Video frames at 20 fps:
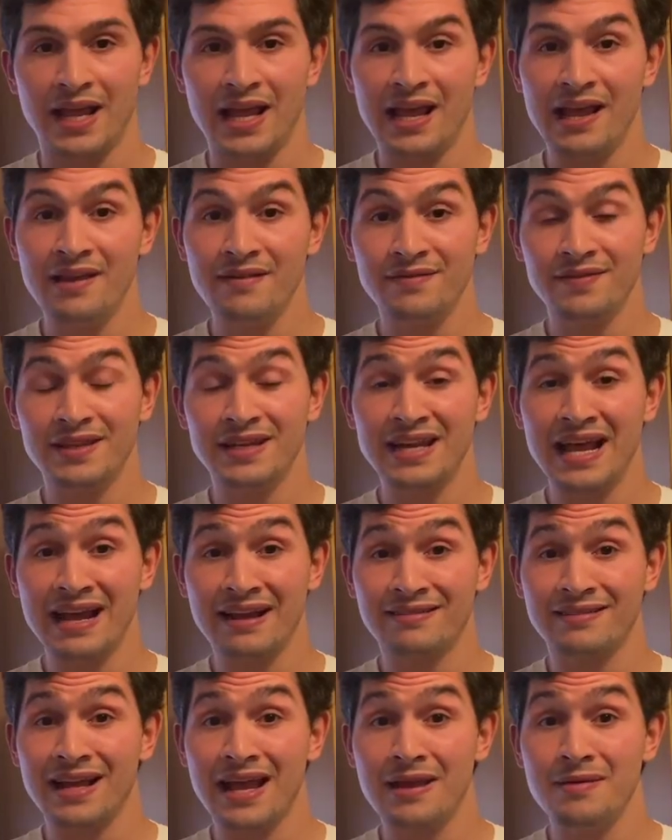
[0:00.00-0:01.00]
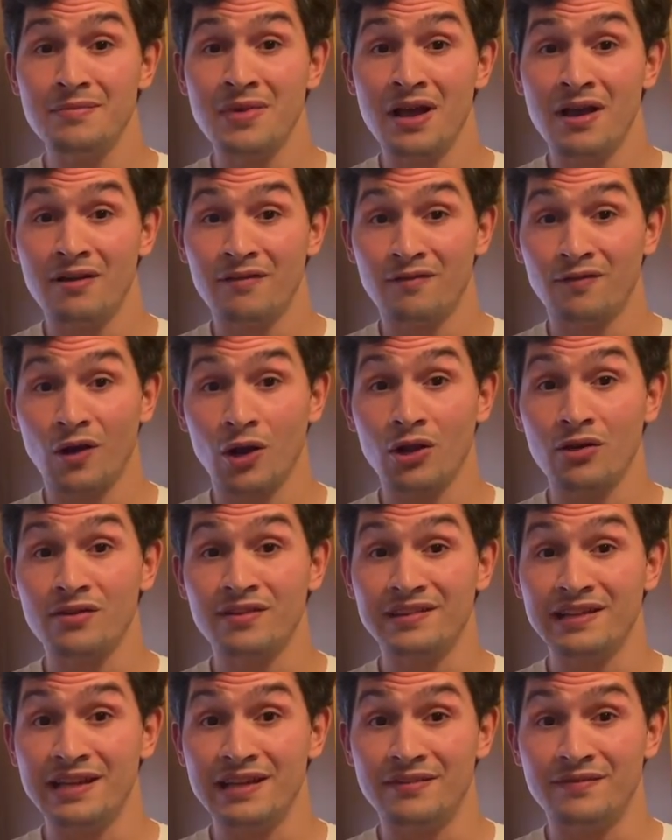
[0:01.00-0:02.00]
If the next game
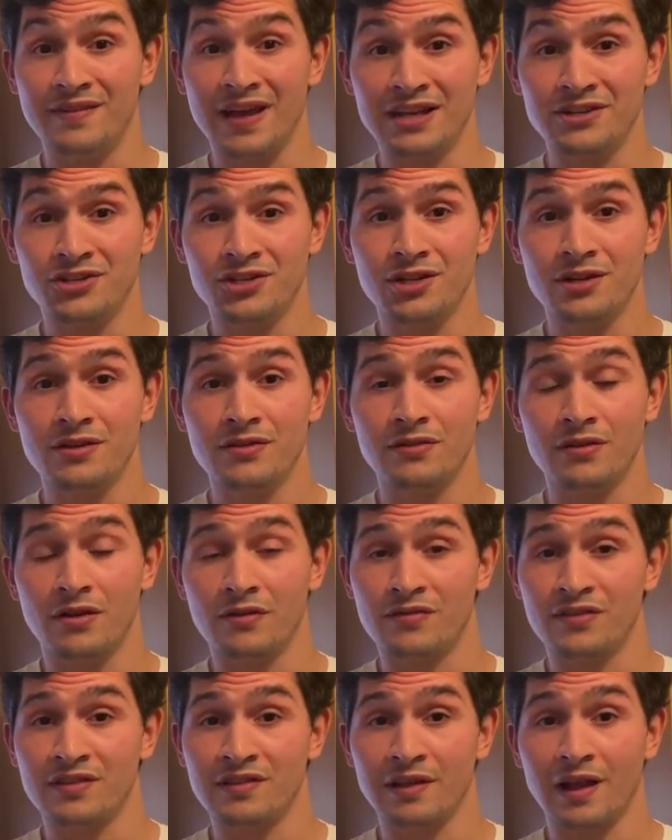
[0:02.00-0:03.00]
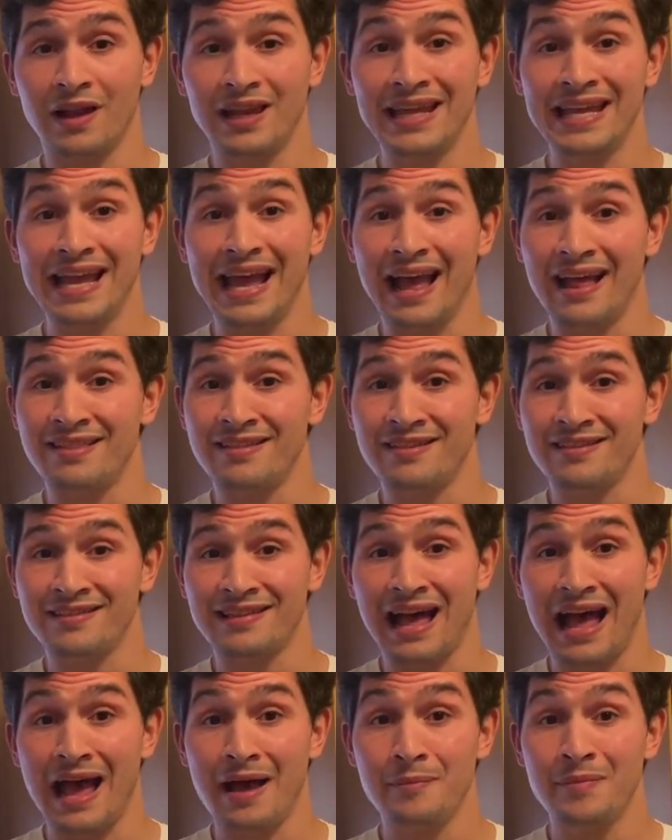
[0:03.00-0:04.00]
follows the adventures of Sully and
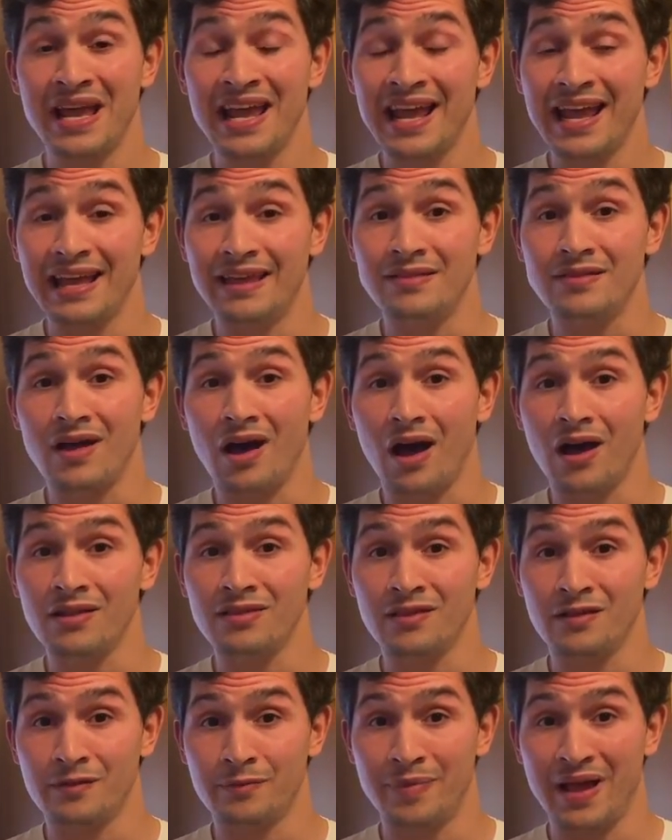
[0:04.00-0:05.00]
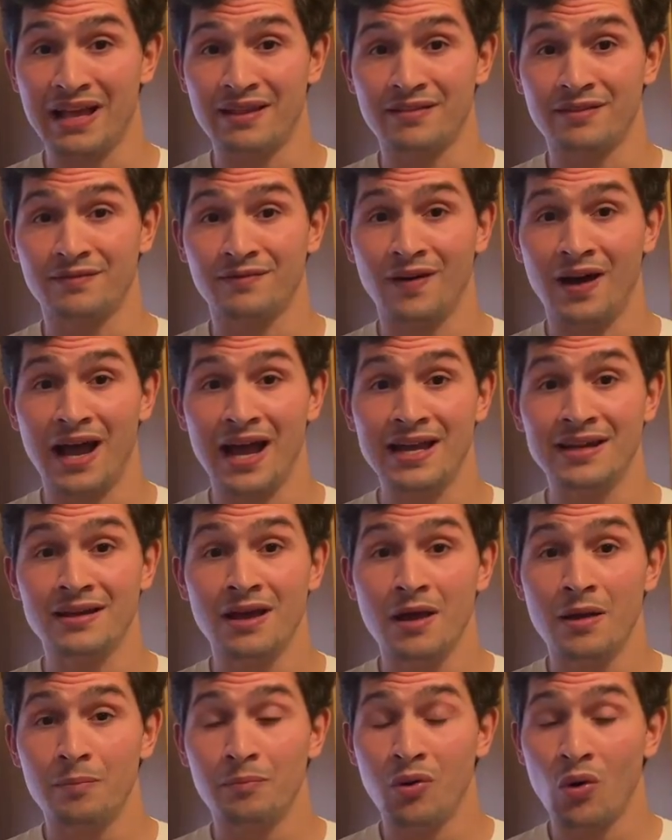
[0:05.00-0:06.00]
Sam in the unspecified
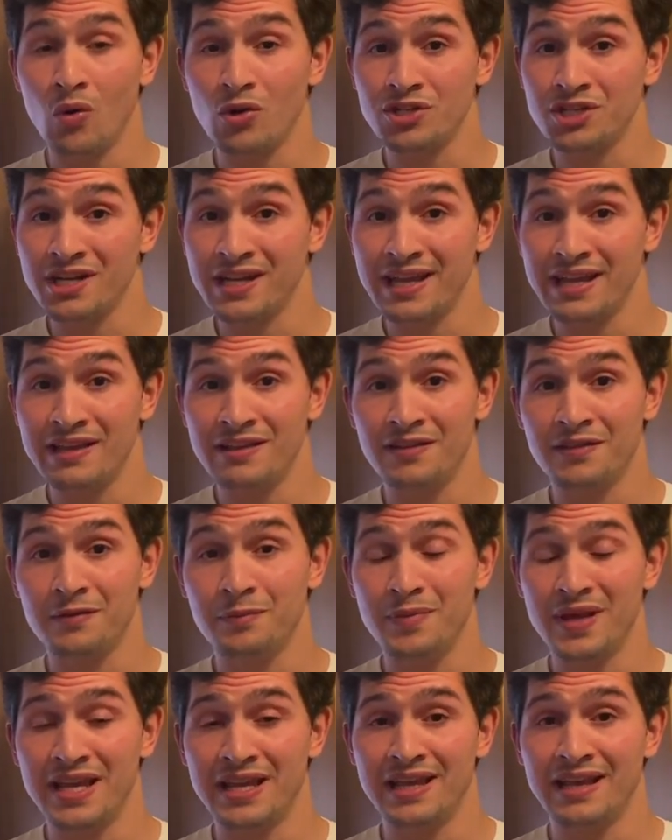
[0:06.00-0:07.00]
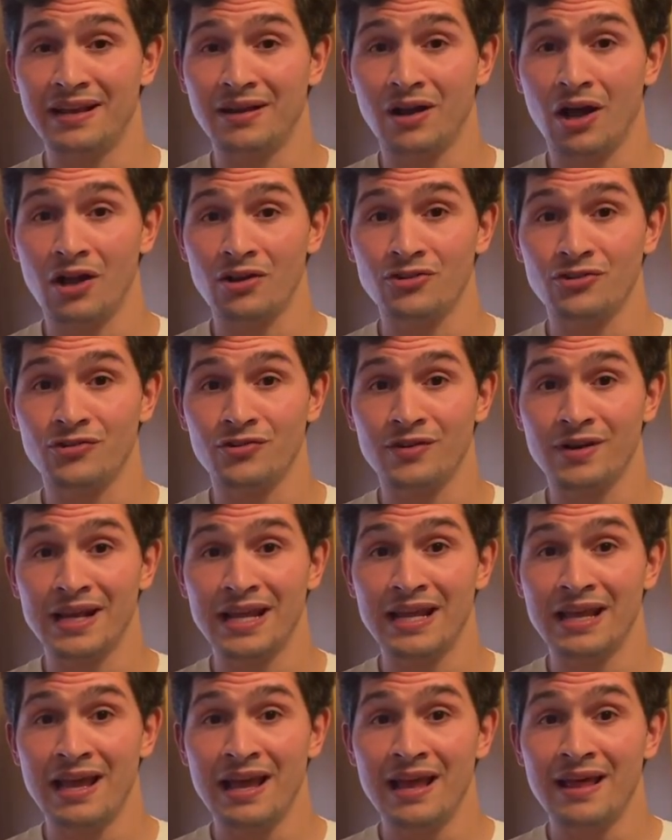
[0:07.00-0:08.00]
Portuguese-speaking
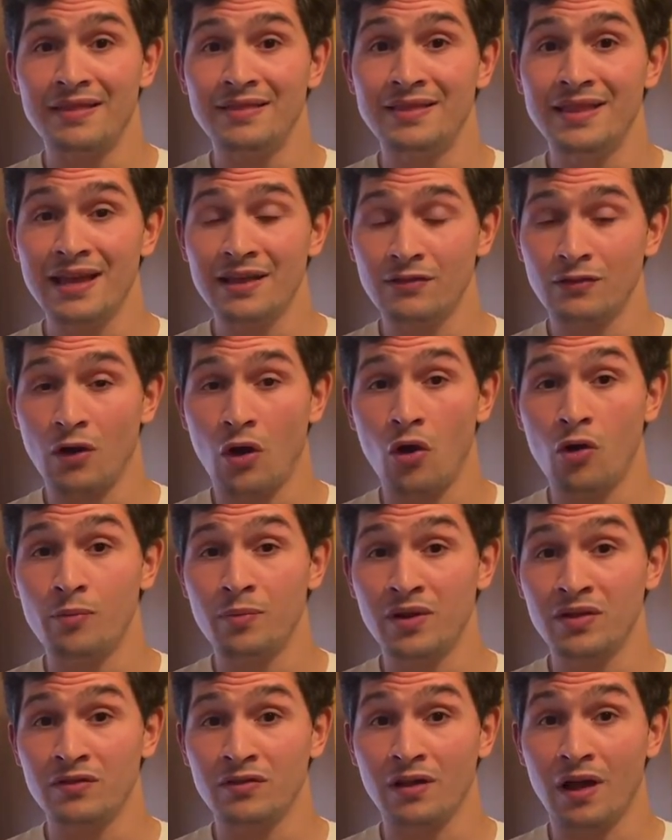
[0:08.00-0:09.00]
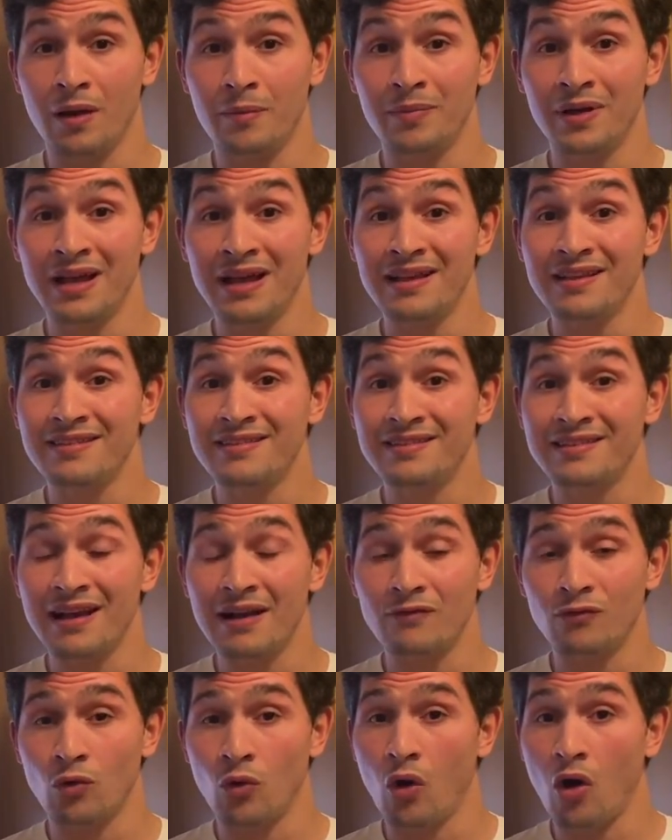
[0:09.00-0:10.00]
country, this opens up
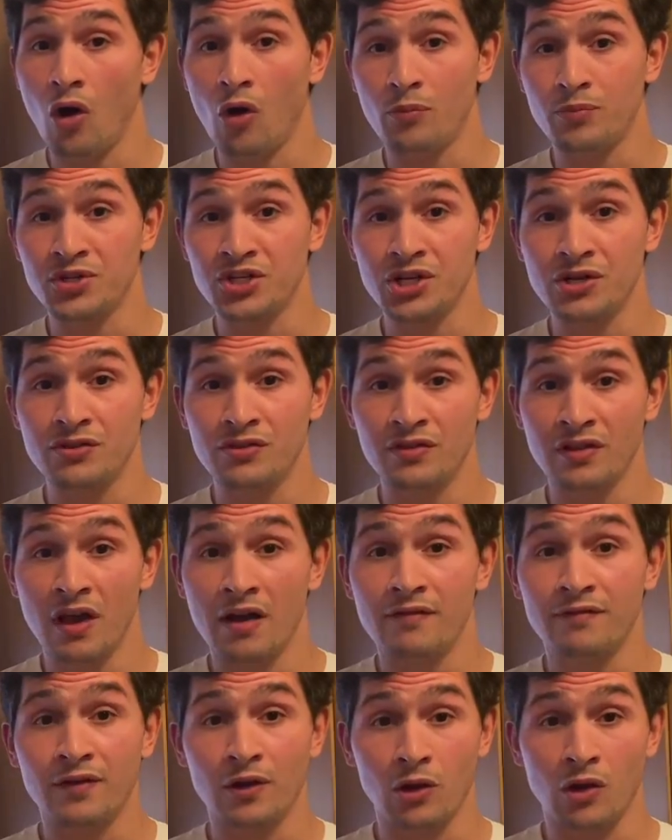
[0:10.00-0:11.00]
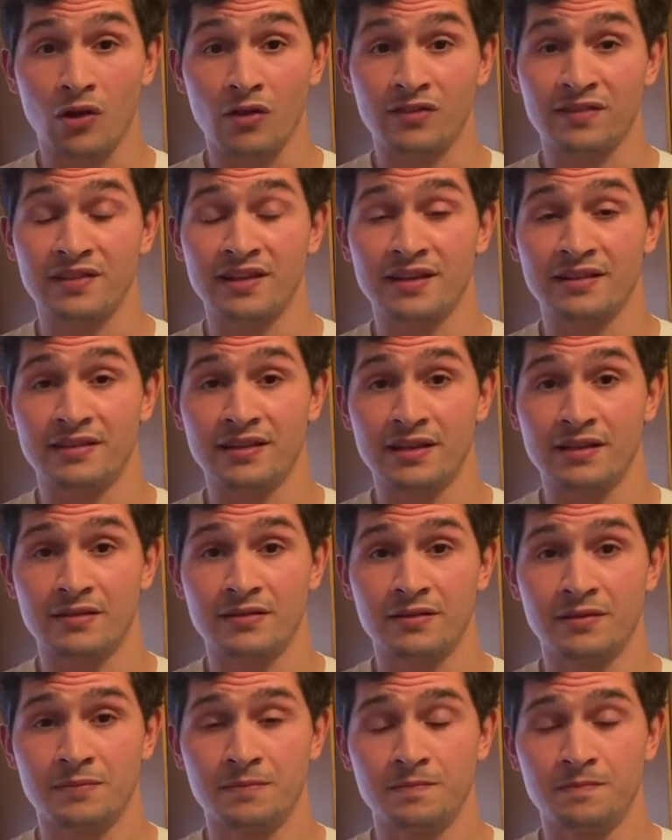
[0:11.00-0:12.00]
several options for lost
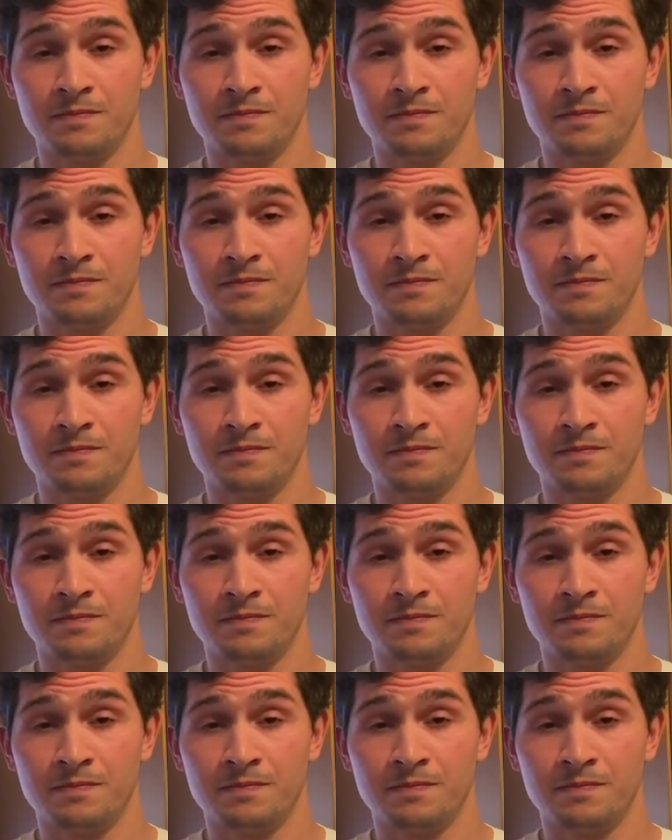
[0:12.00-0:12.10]
cities.